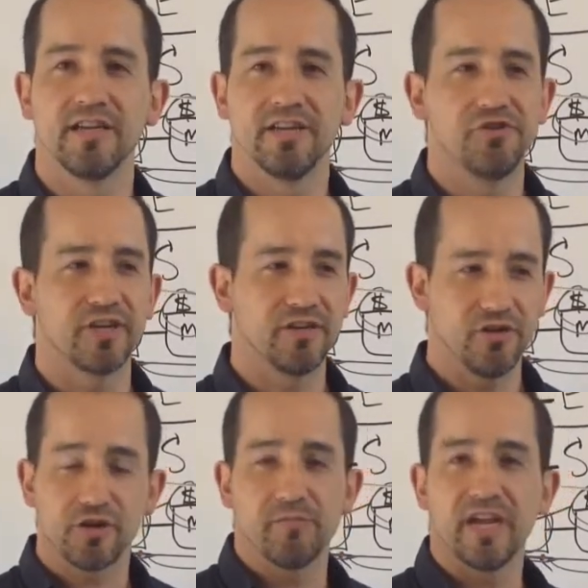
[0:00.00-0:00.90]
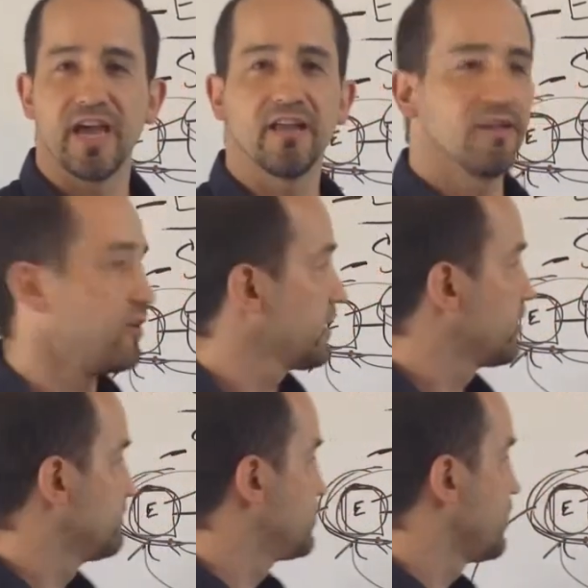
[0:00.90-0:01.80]
You can be ahead of the learning
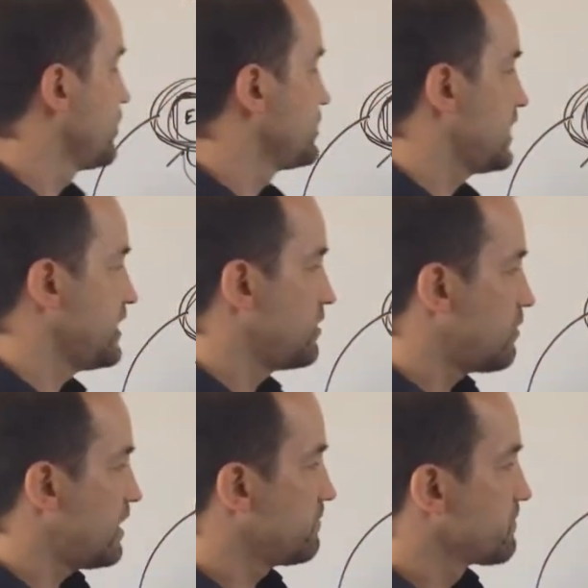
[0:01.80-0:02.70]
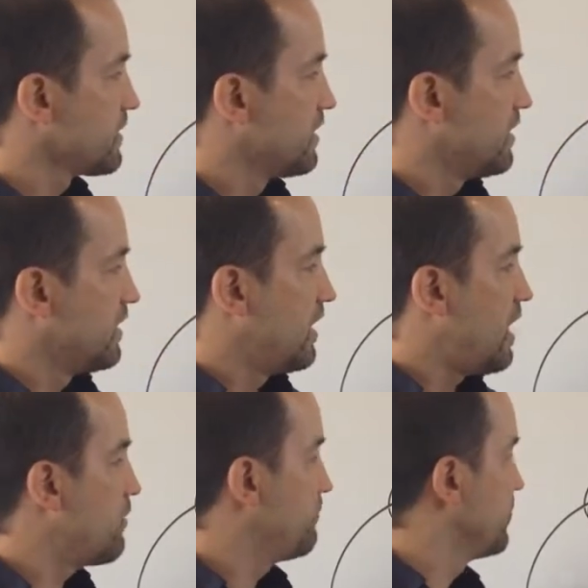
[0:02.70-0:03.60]
curve to where you say, you know what, I
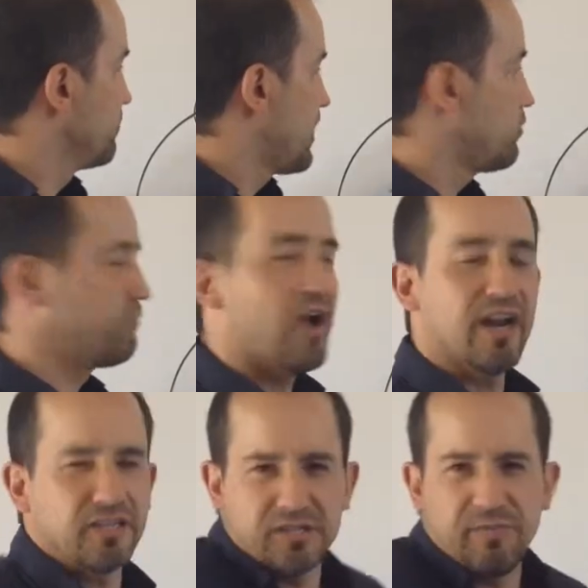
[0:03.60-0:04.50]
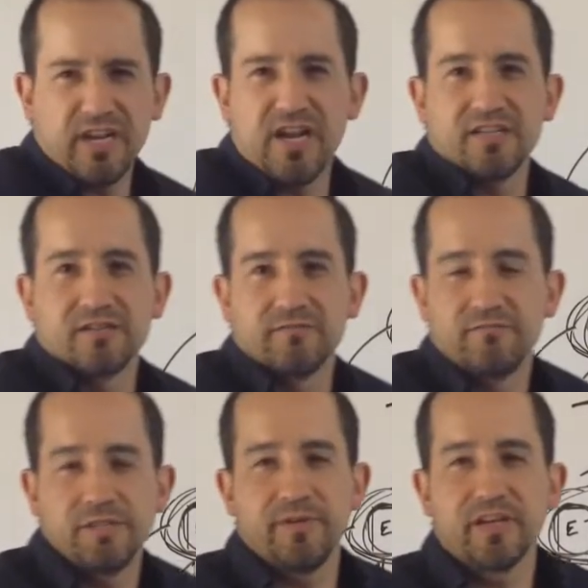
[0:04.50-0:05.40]
want to build my own product just because
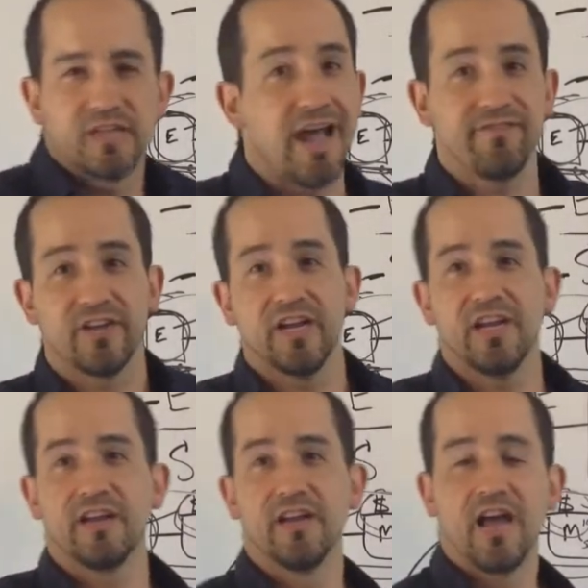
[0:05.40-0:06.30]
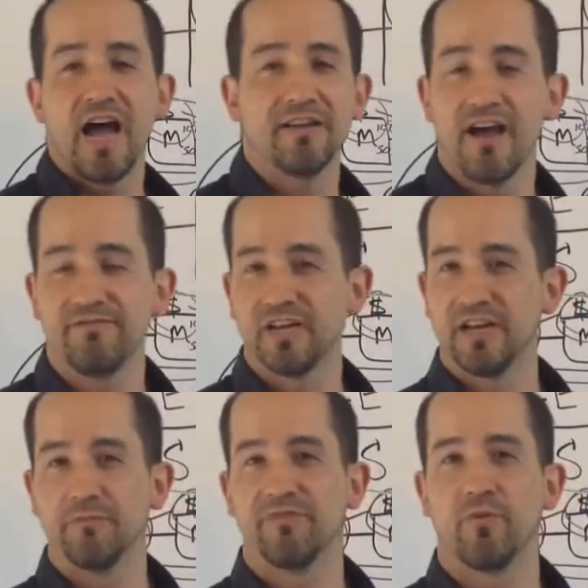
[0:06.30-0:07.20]
I've done it. I've done
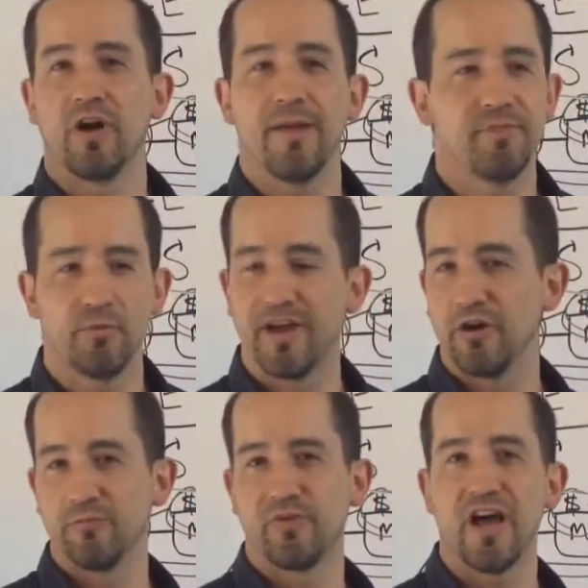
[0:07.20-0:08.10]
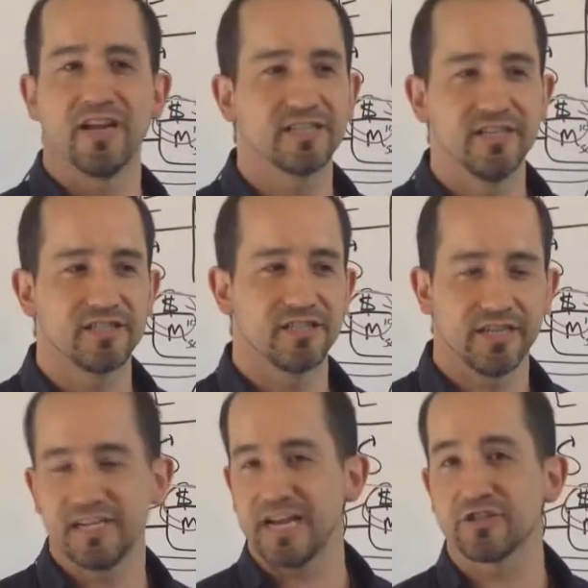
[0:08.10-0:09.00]
it before. I built my own product, and
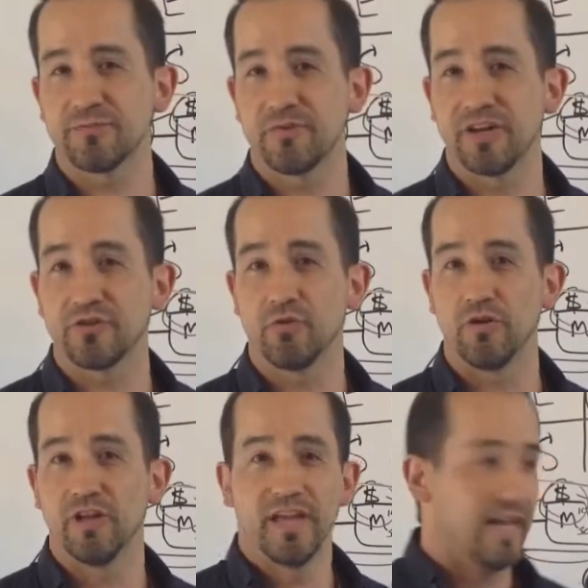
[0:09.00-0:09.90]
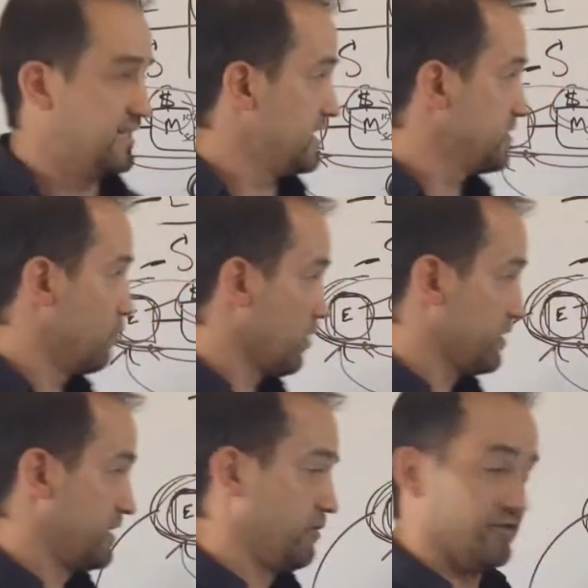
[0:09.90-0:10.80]
it's actually pretty cool. It doesn't
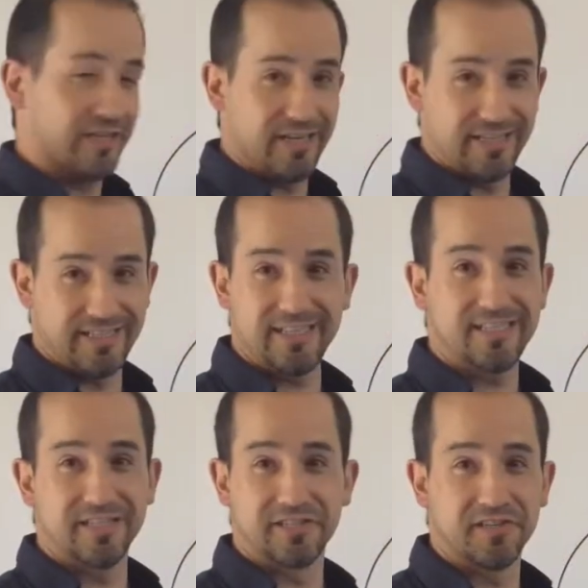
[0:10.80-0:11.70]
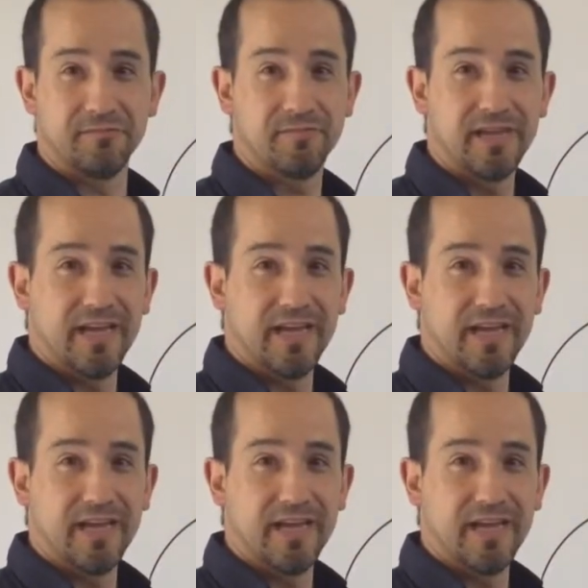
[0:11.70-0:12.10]
work near as good as this system.